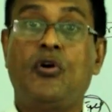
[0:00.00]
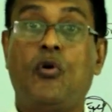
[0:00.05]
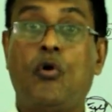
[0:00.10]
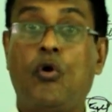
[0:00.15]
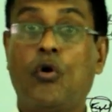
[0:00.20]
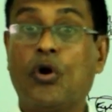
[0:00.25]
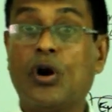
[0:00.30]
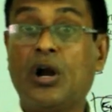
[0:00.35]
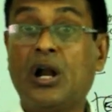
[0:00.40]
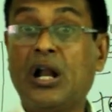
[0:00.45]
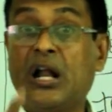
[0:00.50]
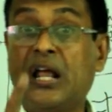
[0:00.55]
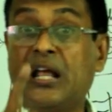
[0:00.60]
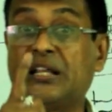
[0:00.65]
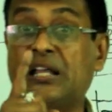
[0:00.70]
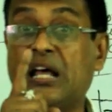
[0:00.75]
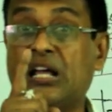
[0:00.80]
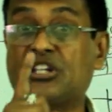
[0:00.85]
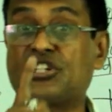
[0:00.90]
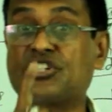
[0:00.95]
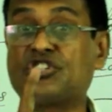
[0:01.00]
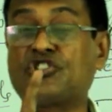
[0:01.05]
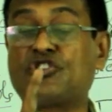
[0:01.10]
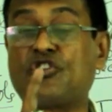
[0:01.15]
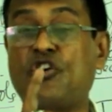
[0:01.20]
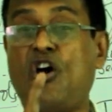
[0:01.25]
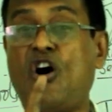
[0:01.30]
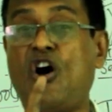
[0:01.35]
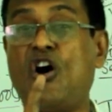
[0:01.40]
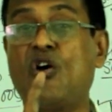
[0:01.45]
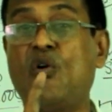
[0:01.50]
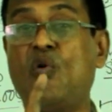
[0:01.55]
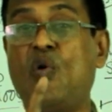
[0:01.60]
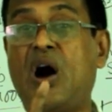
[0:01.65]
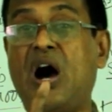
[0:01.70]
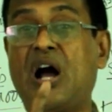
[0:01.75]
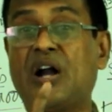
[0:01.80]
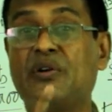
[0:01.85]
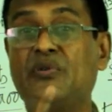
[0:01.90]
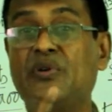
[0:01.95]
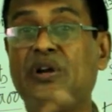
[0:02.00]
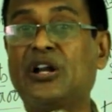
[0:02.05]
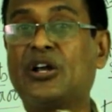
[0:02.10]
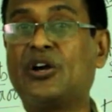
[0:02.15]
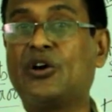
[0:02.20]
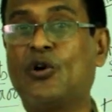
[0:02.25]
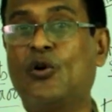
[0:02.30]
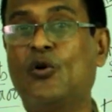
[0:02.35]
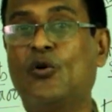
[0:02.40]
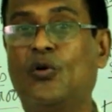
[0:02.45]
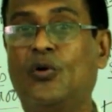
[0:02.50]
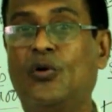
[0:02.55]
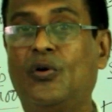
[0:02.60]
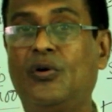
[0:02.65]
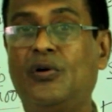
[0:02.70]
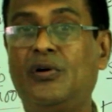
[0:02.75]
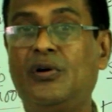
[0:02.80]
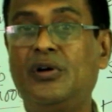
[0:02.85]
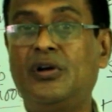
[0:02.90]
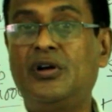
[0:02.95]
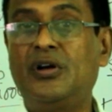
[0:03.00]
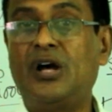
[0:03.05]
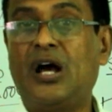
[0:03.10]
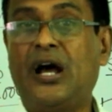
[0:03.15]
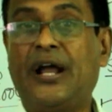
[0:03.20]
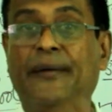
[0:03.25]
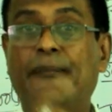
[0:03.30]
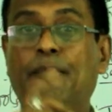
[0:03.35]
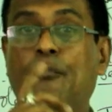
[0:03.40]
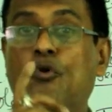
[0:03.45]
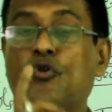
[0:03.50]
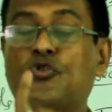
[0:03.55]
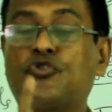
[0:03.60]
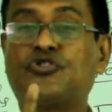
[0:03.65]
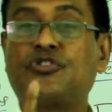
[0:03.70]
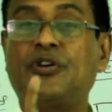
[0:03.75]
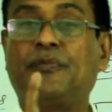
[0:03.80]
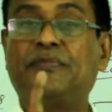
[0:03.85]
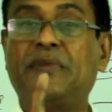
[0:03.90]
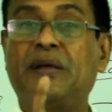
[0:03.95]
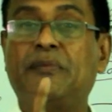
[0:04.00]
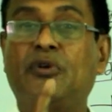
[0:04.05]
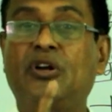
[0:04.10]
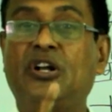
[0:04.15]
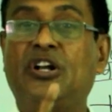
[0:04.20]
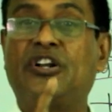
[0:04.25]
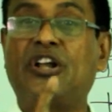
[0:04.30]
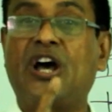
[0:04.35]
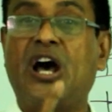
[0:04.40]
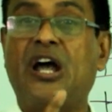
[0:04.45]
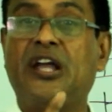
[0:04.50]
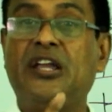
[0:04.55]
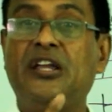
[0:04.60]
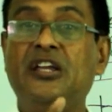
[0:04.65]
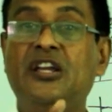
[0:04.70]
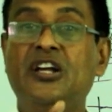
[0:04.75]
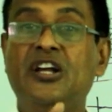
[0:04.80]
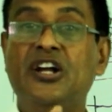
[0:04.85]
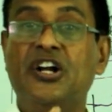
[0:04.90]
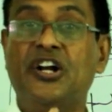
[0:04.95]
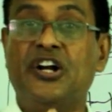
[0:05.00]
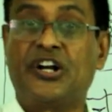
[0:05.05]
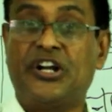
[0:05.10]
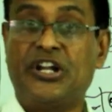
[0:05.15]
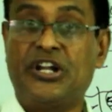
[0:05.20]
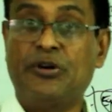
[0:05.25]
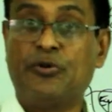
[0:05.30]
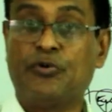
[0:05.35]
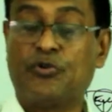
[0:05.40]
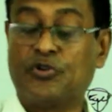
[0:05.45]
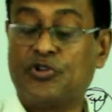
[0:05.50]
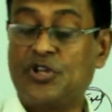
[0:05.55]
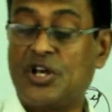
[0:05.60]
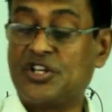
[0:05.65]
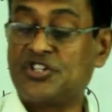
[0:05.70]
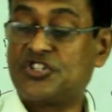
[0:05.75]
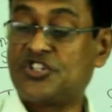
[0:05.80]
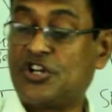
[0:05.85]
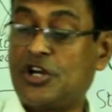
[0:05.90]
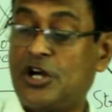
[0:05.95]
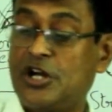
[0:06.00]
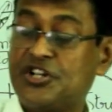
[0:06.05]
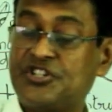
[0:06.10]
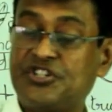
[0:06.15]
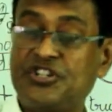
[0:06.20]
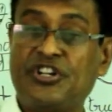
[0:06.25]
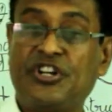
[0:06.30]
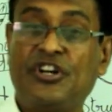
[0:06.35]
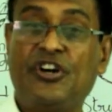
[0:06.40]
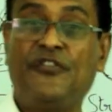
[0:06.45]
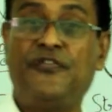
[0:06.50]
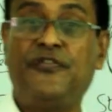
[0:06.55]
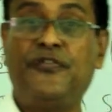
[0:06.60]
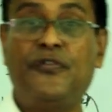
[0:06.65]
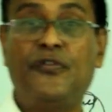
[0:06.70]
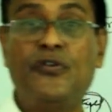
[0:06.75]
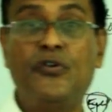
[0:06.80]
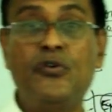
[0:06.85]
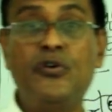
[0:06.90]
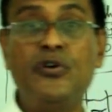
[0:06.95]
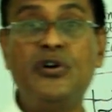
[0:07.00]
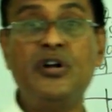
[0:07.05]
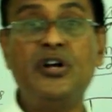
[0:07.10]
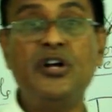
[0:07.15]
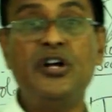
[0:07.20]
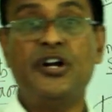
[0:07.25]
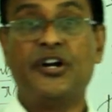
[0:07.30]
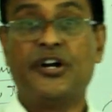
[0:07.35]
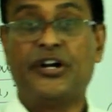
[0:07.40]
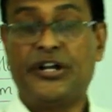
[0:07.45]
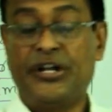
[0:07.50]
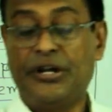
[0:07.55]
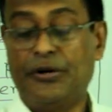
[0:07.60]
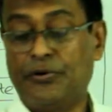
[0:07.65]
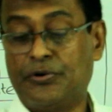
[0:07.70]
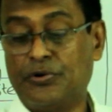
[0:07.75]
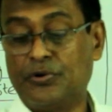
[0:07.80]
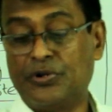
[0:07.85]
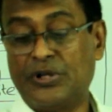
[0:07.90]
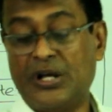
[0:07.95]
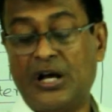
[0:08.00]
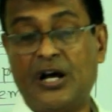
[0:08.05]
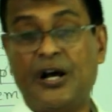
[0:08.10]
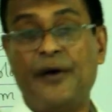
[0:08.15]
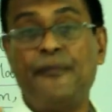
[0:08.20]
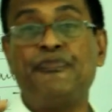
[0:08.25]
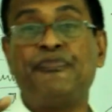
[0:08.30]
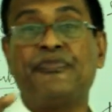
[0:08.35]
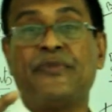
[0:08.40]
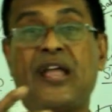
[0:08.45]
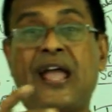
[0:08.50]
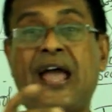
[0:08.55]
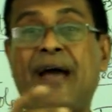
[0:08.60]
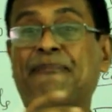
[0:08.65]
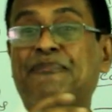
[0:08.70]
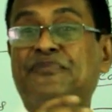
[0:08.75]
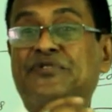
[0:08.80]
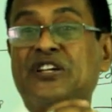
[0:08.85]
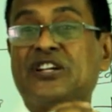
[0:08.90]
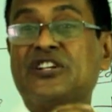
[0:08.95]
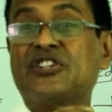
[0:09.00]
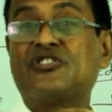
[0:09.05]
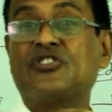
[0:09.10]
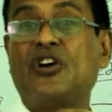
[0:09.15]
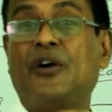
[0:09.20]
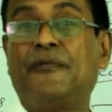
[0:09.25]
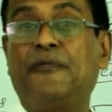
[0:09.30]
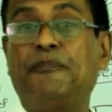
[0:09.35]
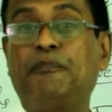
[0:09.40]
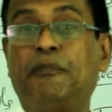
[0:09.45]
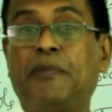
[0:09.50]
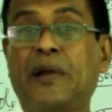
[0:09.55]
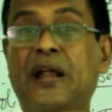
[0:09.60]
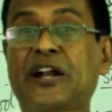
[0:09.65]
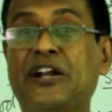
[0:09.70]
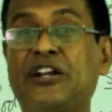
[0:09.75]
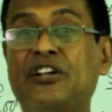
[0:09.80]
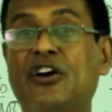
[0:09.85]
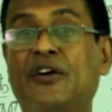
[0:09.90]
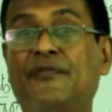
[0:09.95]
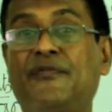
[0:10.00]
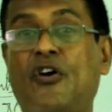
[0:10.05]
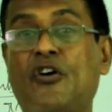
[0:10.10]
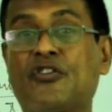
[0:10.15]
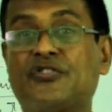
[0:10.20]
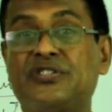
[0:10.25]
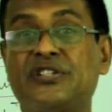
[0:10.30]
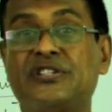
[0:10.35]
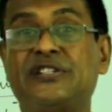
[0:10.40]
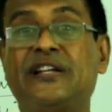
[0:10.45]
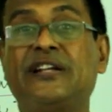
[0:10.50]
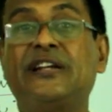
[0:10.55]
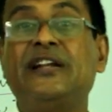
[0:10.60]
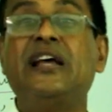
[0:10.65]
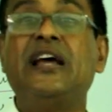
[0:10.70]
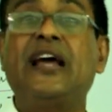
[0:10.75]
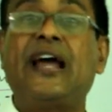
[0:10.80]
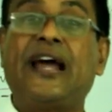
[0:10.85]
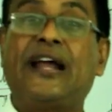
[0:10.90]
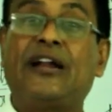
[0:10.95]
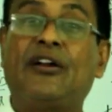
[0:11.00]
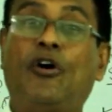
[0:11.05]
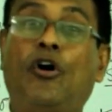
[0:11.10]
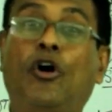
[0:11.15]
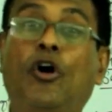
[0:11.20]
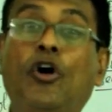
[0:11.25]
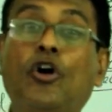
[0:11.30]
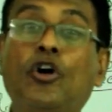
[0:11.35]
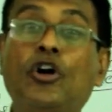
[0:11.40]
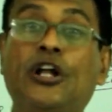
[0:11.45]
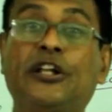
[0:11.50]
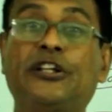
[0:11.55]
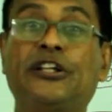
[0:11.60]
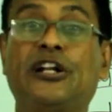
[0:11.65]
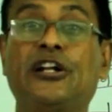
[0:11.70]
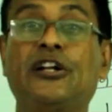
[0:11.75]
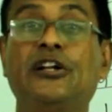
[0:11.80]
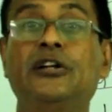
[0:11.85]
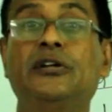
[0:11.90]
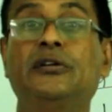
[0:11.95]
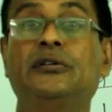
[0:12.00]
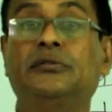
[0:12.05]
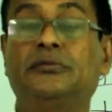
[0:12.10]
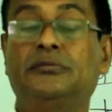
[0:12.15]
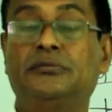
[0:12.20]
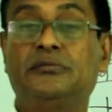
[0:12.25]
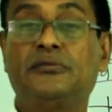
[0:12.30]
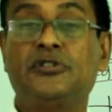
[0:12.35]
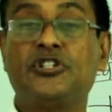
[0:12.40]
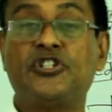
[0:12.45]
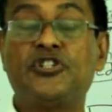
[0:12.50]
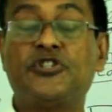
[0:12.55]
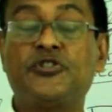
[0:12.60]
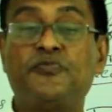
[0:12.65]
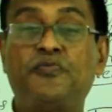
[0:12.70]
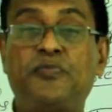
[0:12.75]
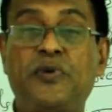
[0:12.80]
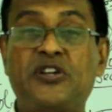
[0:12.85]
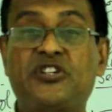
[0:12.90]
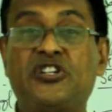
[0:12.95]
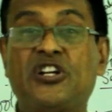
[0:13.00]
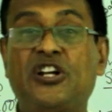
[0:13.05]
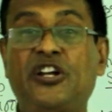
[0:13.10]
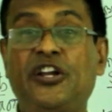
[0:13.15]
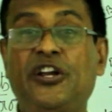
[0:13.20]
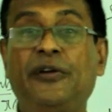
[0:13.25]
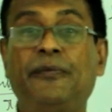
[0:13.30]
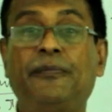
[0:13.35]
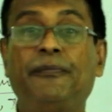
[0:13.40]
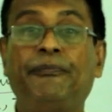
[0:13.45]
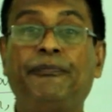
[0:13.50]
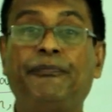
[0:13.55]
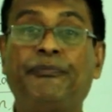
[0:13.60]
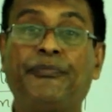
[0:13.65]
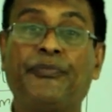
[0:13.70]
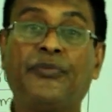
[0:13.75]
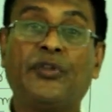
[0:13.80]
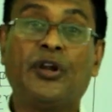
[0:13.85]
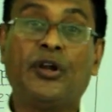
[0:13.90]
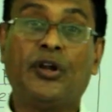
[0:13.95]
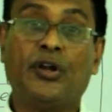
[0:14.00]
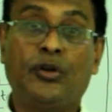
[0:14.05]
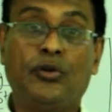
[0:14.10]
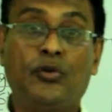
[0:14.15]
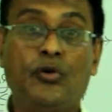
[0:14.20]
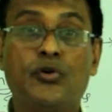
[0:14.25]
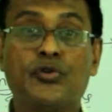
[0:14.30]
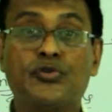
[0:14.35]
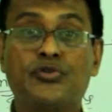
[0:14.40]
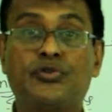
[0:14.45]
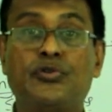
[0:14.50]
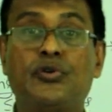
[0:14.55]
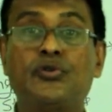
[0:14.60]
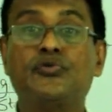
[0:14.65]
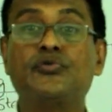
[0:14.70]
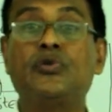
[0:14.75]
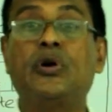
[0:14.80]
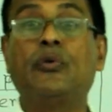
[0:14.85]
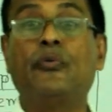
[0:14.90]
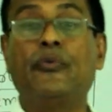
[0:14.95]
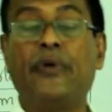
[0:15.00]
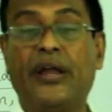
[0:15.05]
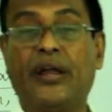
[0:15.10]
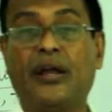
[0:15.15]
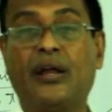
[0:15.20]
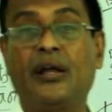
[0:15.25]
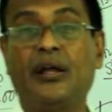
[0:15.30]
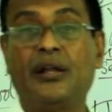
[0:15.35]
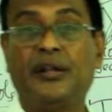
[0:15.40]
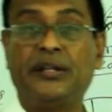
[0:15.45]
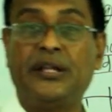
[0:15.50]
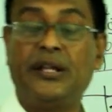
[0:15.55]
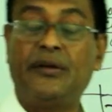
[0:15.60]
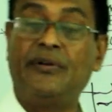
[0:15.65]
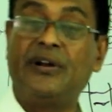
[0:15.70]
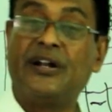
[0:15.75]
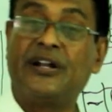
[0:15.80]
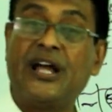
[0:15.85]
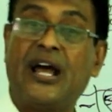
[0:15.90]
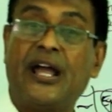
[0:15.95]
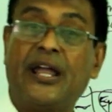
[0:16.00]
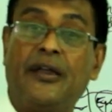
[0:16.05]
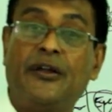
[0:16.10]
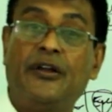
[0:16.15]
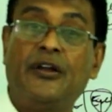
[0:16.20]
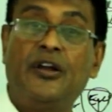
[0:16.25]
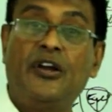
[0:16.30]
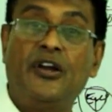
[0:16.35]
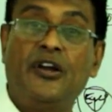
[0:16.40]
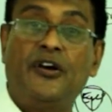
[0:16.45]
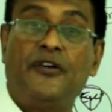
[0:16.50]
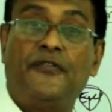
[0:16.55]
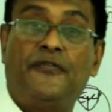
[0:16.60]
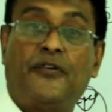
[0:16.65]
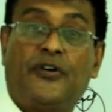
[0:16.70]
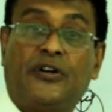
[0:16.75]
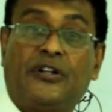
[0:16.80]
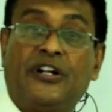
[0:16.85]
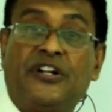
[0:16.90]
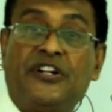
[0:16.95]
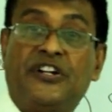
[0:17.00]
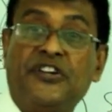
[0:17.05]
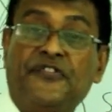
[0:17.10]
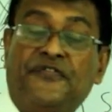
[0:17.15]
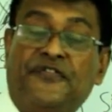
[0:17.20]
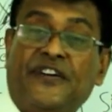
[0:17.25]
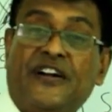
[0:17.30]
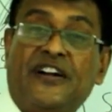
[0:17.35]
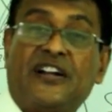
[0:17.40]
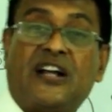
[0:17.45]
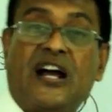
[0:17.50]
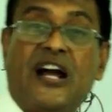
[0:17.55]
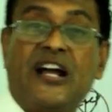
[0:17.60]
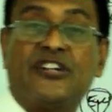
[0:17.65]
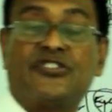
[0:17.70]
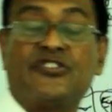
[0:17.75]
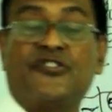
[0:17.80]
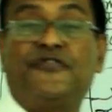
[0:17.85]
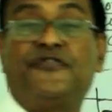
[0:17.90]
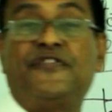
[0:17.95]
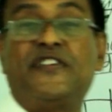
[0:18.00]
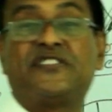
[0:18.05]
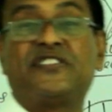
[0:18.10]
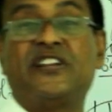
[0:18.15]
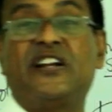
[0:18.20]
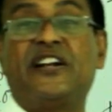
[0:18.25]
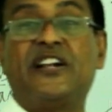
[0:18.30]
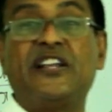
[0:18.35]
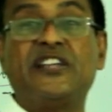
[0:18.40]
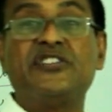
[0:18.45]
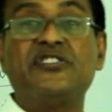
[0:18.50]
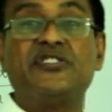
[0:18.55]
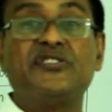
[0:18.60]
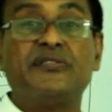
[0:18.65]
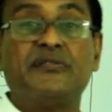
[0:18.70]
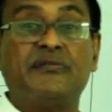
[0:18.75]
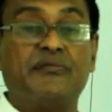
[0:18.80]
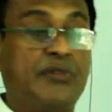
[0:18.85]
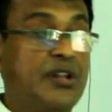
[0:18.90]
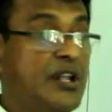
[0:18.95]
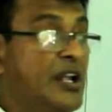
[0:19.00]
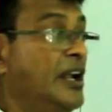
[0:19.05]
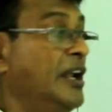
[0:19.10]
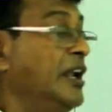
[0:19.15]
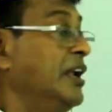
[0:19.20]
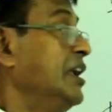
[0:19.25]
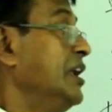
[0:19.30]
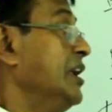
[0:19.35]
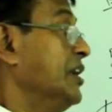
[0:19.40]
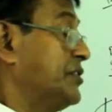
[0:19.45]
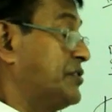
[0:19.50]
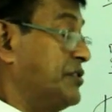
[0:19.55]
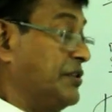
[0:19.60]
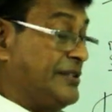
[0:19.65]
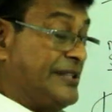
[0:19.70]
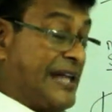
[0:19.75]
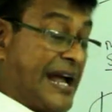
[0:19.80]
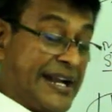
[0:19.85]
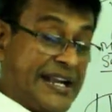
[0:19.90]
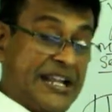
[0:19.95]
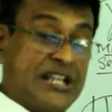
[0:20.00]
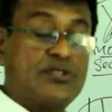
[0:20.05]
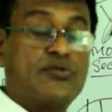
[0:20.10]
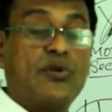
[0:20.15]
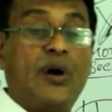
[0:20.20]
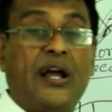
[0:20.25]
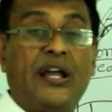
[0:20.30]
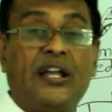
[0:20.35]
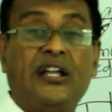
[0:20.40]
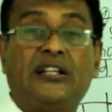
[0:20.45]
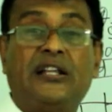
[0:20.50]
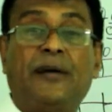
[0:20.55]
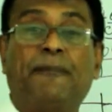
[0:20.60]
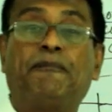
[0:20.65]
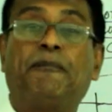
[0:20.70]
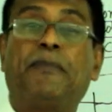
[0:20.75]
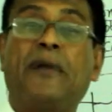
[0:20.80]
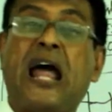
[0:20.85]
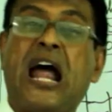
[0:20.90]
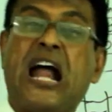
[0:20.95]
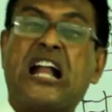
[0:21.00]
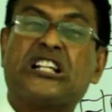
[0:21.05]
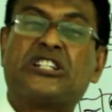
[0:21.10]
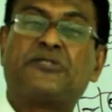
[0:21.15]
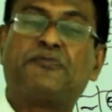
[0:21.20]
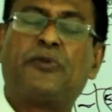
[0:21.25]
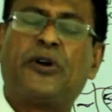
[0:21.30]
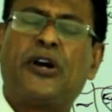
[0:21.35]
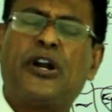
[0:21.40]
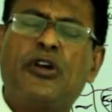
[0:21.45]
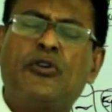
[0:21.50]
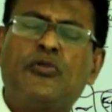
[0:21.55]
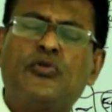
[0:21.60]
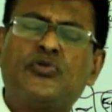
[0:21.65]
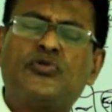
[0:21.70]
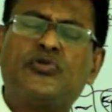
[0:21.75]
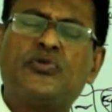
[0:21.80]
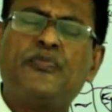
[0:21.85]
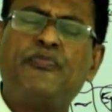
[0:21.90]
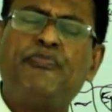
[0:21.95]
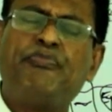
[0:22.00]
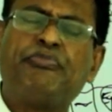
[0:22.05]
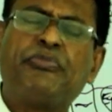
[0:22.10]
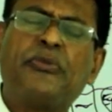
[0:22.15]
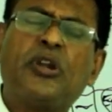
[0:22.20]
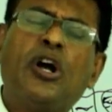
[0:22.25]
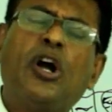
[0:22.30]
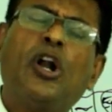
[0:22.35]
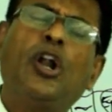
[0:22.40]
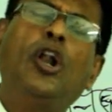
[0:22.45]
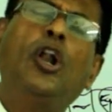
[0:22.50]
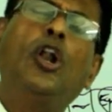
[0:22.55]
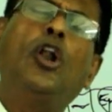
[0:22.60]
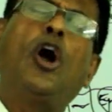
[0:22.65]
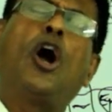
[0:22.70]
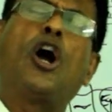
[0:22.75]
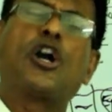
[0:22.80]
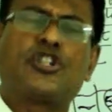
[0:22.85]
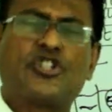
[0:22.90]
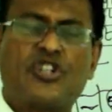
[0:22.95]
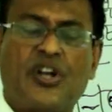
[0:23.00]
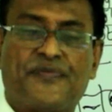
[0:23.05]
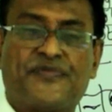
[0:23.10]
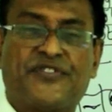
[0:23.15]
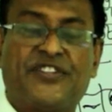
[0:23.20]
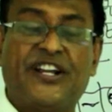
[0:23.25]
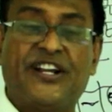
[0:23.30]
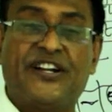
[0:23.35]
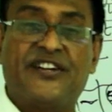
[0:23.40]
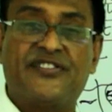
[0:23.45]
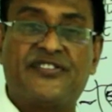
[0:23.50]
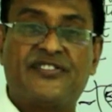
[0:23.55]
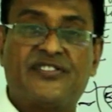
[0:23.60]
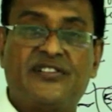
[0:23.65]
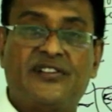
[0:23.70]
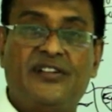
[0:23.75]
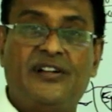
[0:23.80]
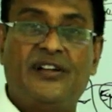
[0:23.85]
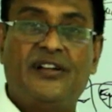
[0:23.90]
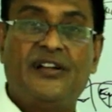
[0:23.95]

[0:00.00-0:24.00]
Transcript: Only the strong one will grow, and most of them will die due to the scarcity of food, due to the absence of plenty of oxygen, and all other, especially those who are weak, they will die for the different kinds of facilities. So that is why the plants produce lots of seeds,